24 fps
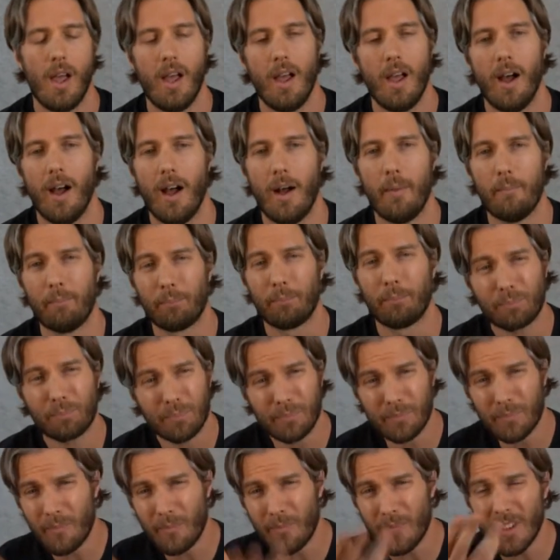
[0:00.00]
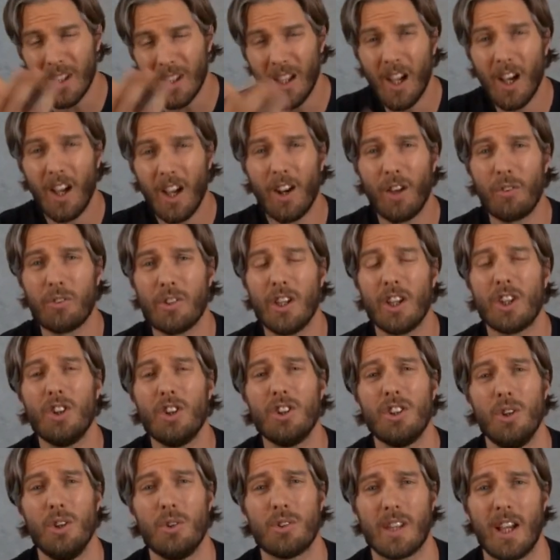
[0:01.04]
And obviously a good
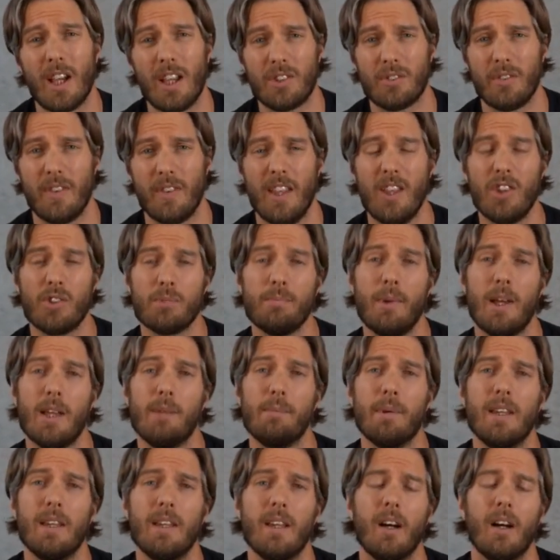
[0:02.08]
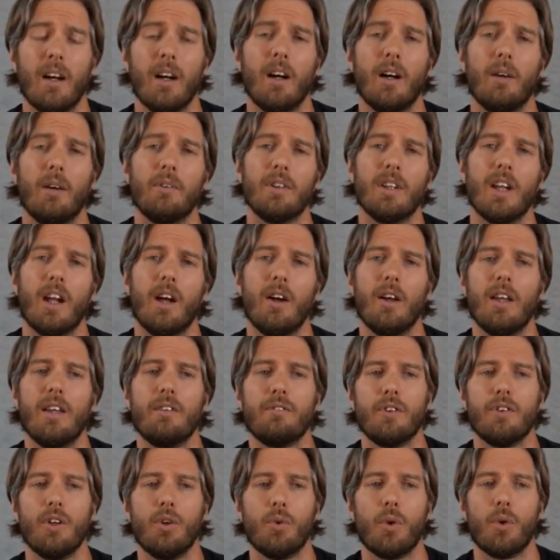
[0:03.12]
use case for this maybe, if
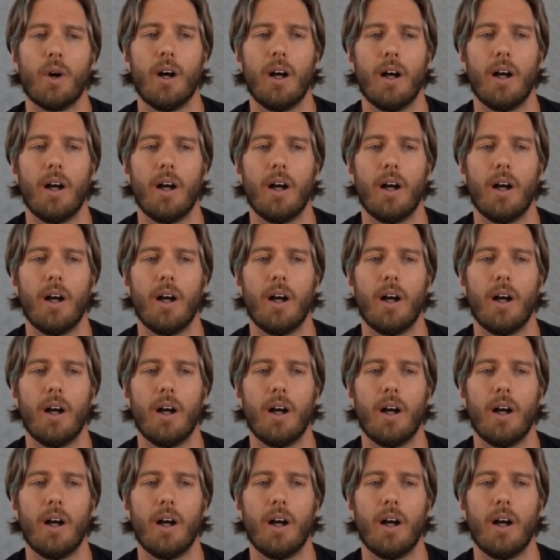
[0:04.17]
you